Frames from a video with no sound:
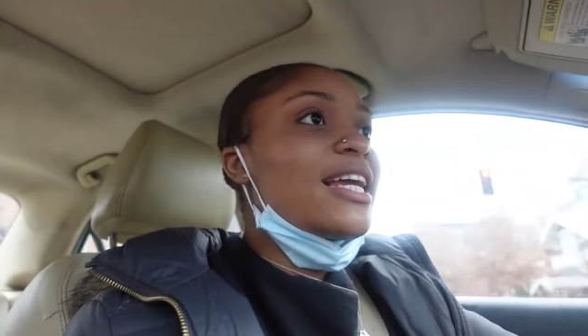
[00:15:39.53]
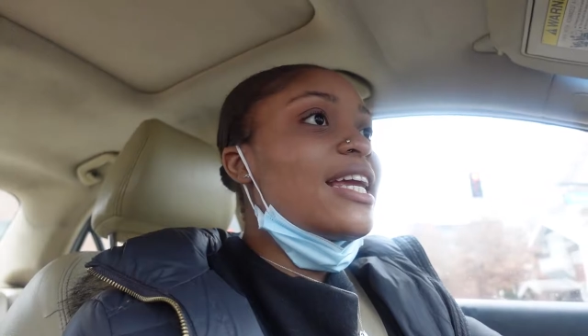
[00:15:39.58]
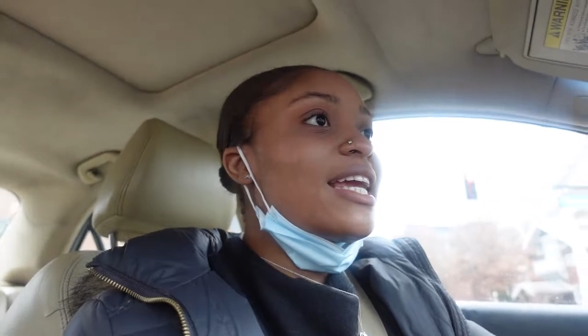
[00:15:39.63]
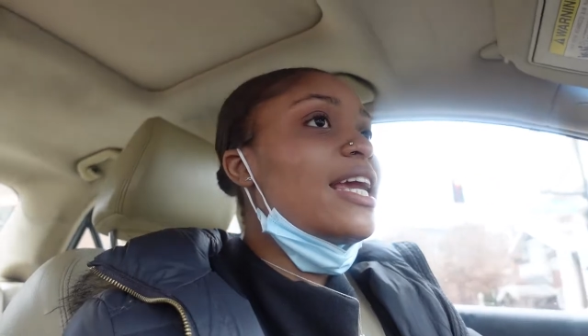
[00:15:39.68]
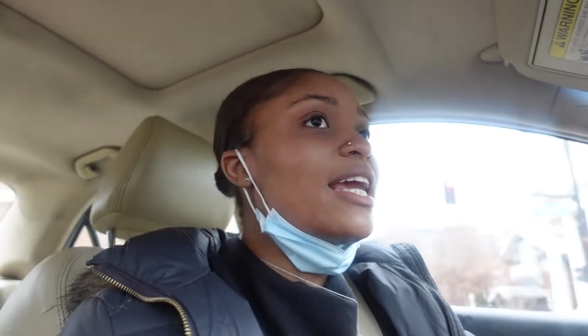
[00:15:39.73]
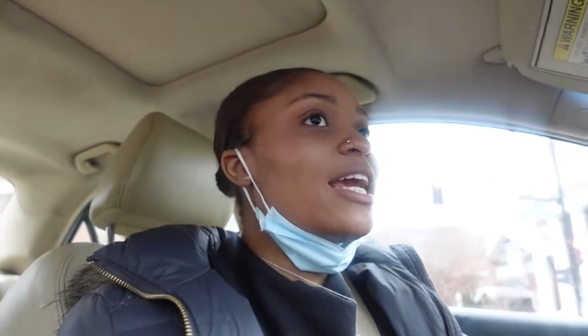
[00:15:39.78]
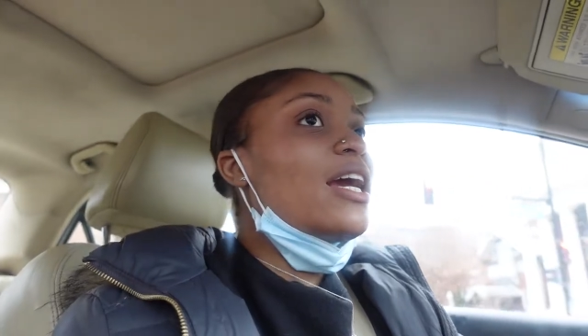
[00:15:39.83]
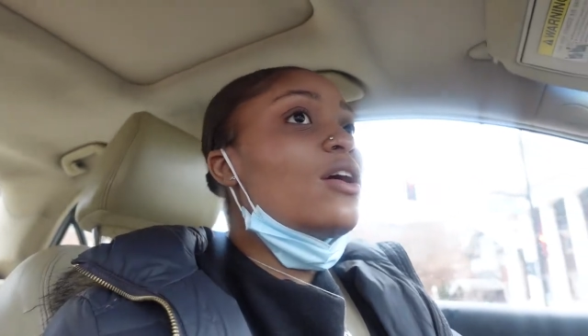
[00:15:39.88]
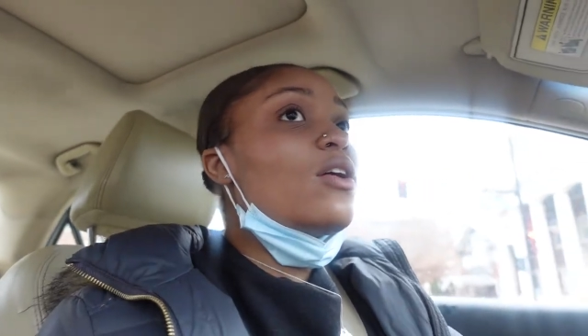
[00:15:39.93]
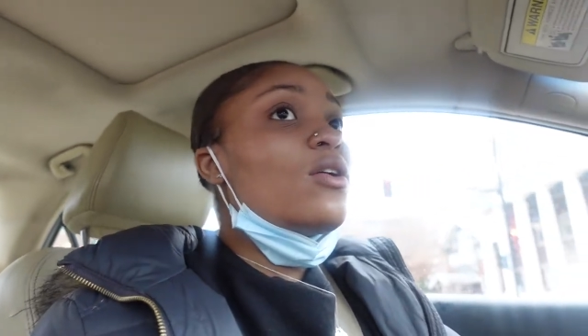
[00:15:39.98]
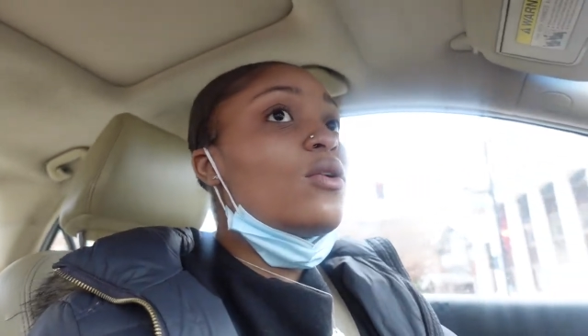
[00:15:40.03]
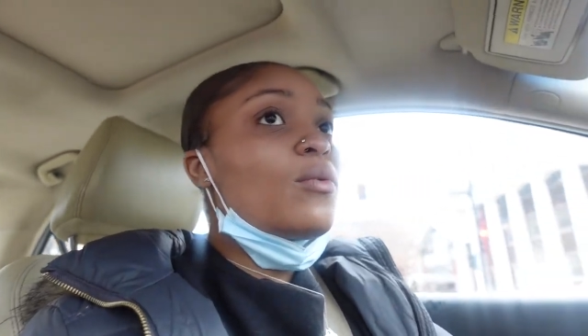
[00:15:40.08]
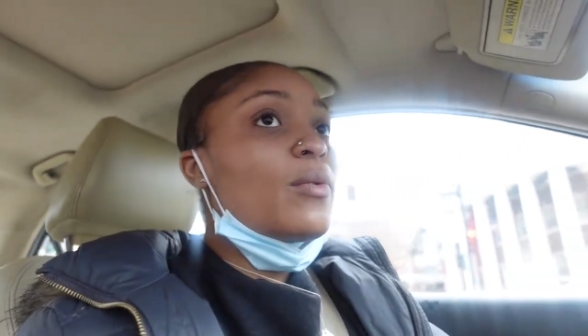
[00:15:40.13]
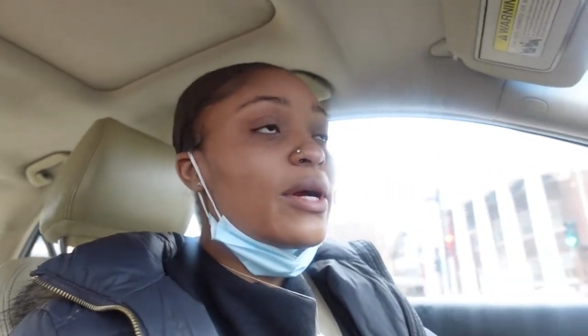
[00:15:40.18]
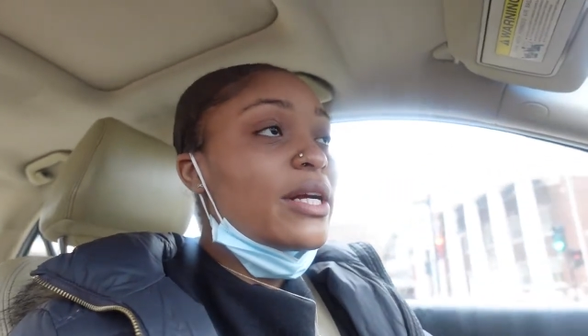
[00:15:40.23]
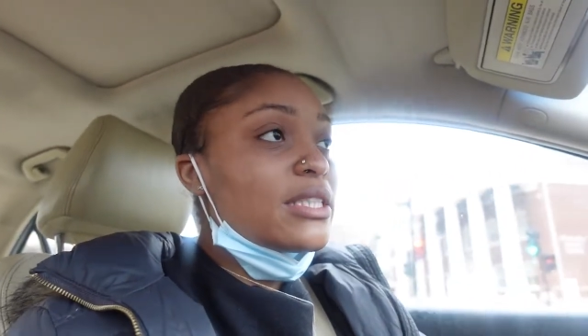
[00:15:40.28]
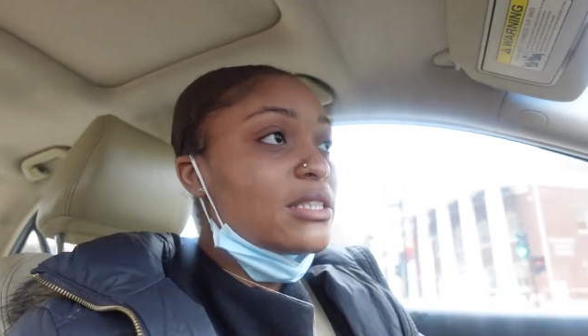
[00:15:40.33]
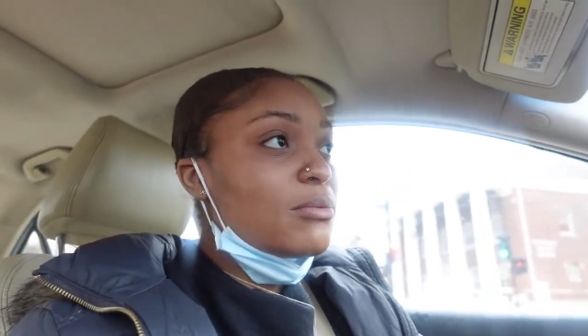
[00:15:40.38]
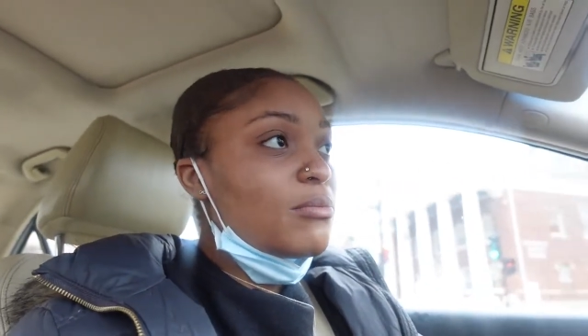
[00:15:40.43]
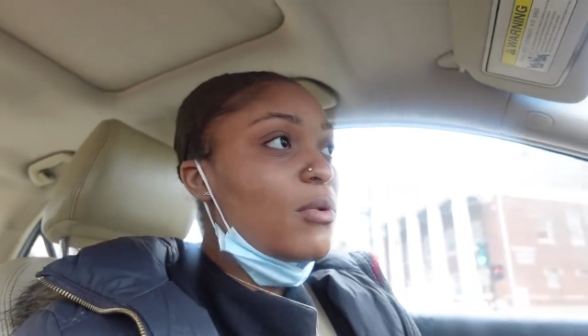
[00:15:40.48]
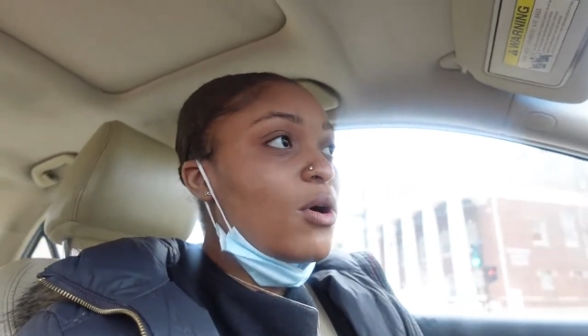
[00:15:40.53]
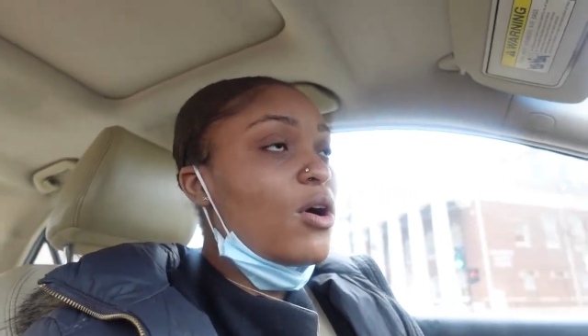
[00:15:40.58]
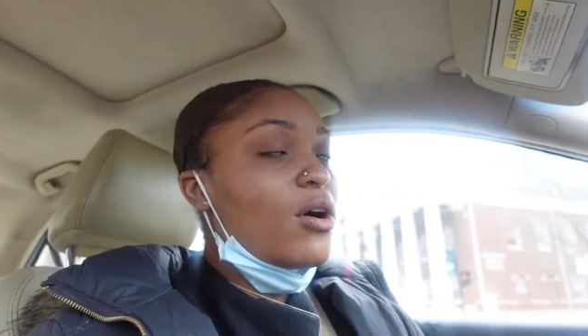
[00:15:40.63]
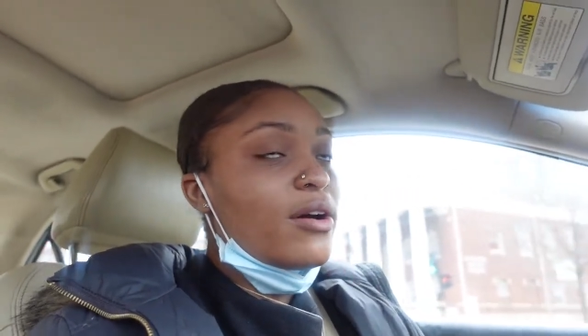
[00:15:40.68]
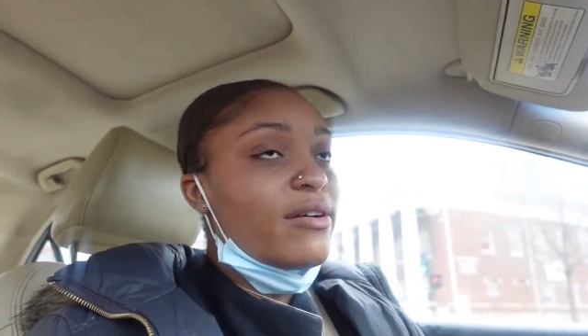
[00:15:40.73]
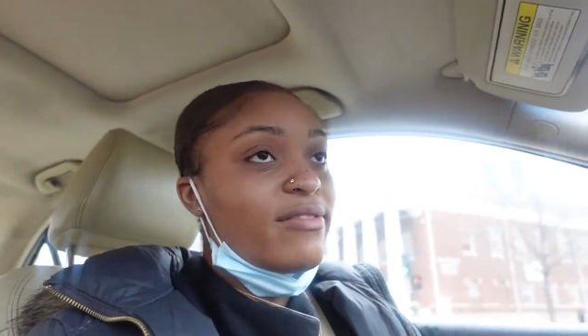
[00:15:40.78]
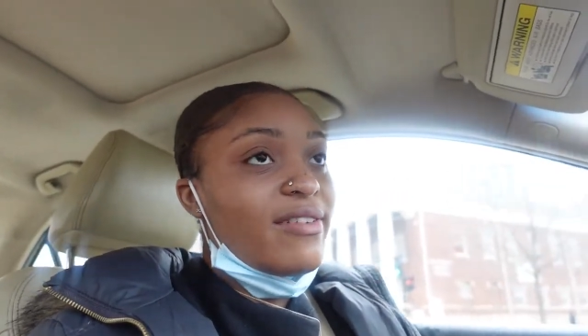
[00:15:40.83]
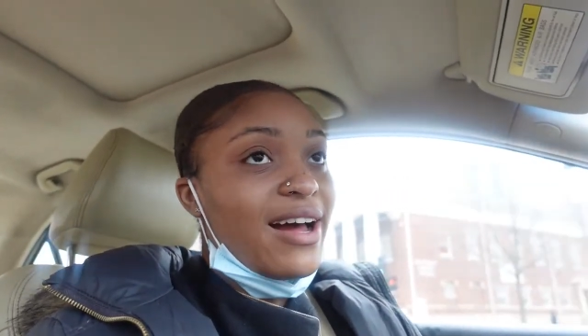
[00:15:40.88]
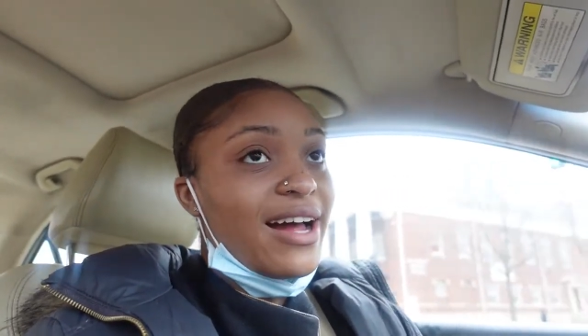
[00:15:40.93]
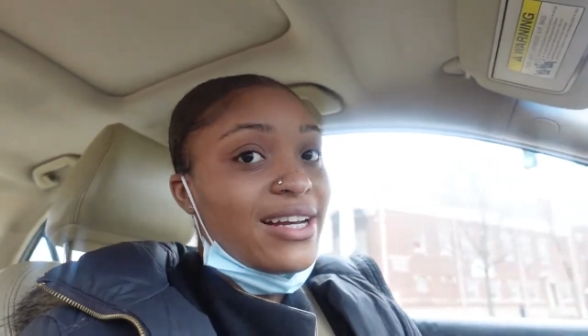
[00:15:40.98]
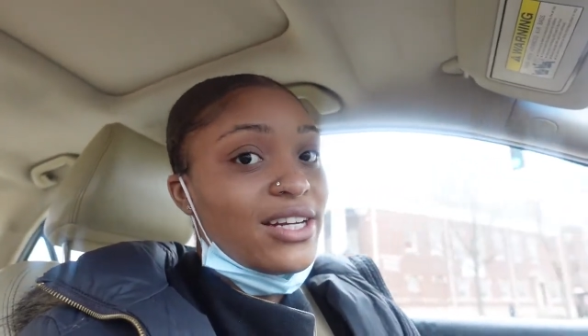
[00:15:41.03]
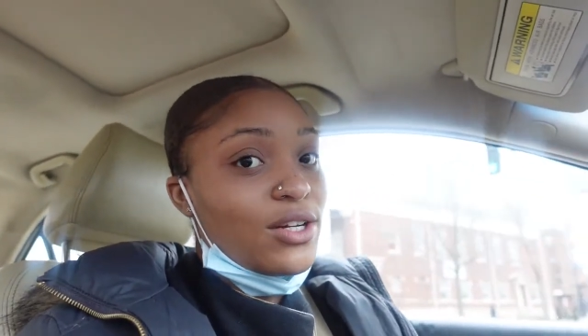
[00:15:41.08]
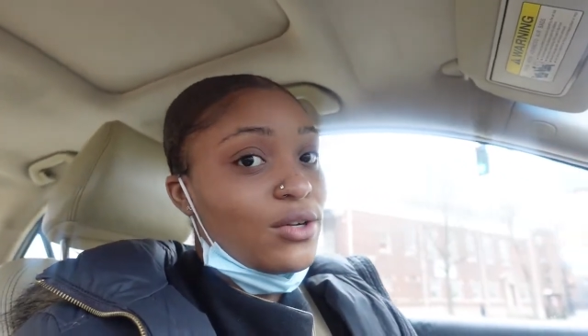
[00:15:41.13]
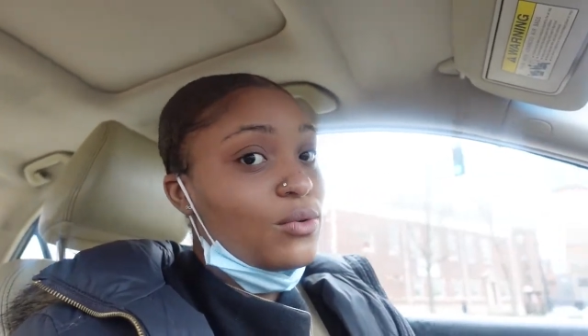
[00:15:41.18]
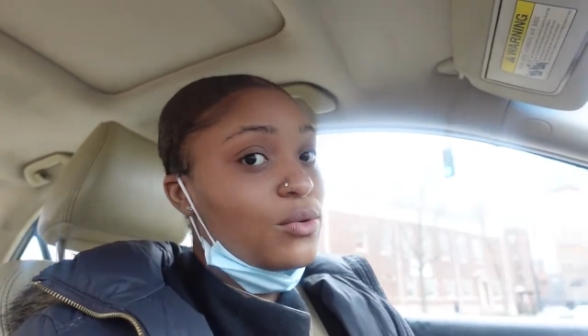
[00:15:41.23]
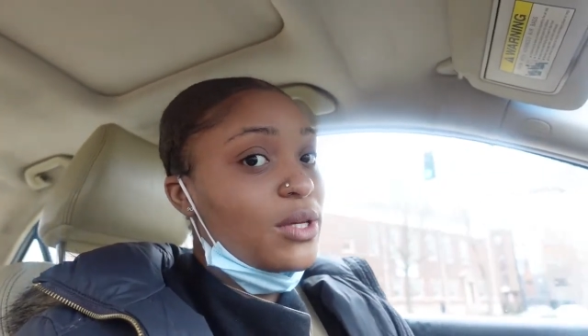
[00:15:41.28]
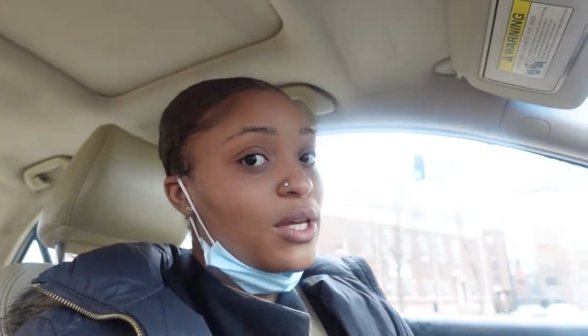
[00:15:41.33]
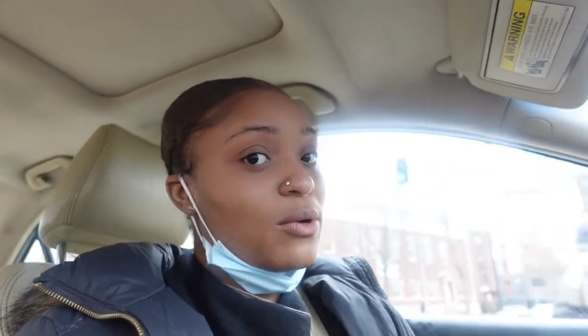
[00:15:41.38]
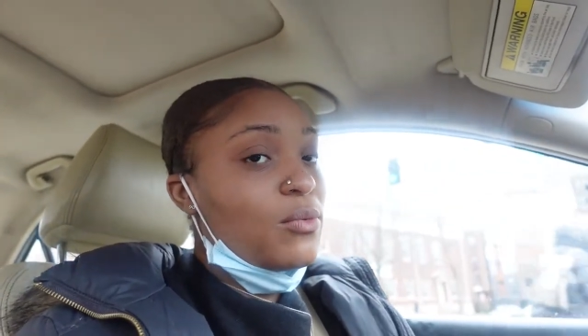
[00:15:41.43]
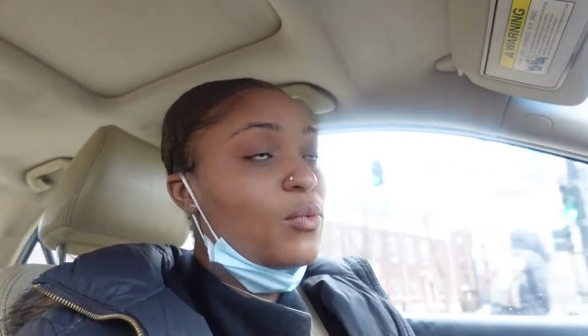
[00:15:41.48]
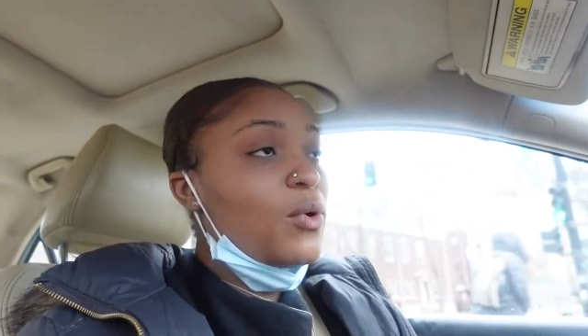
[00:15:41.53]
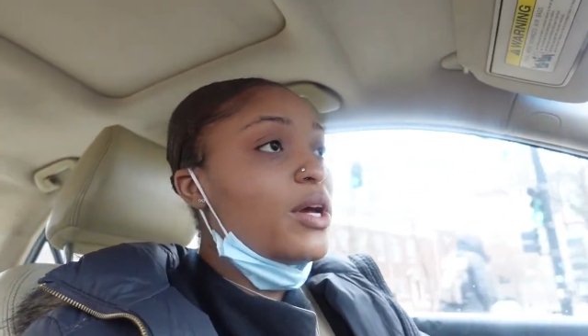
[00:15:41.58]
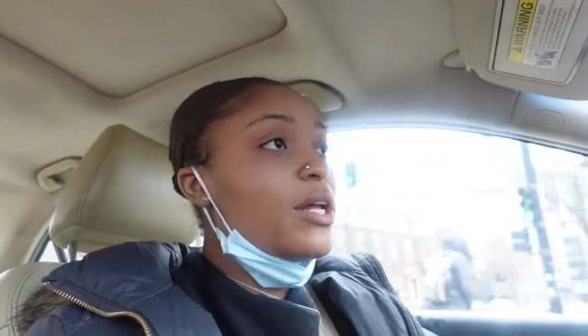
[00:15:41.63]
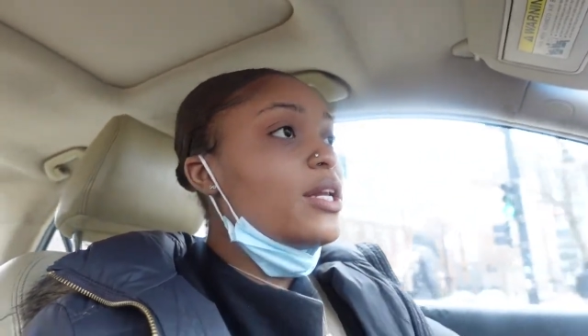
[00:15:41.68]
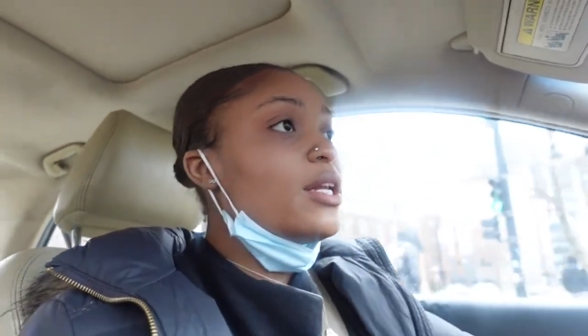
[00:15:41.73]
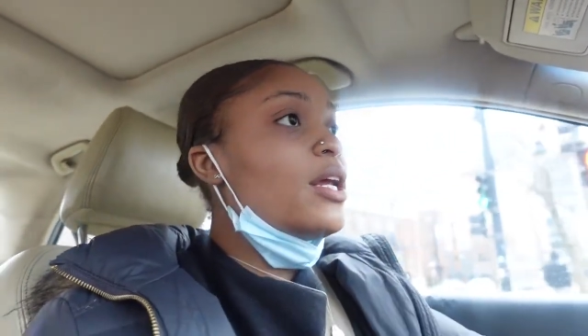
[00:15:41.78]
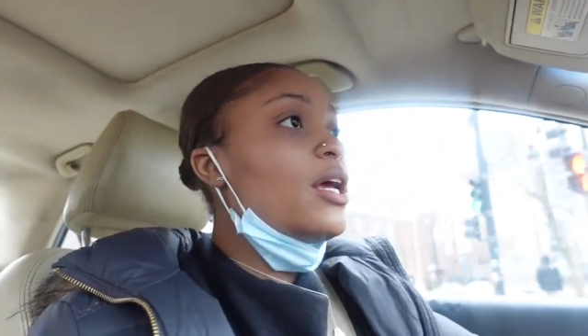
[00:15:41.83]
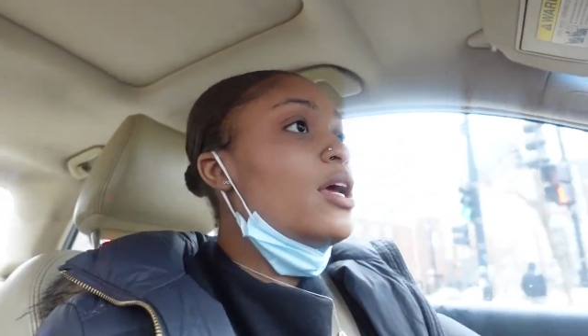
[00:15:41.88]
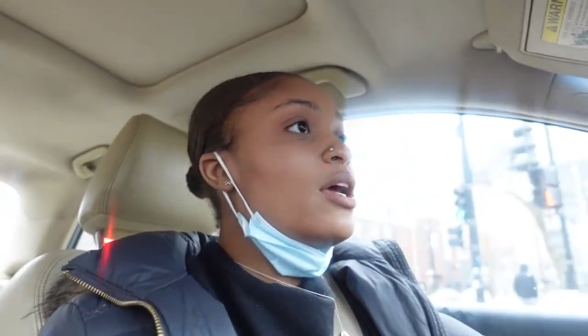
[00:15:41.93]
can't go to work tomorrow if I don't get one.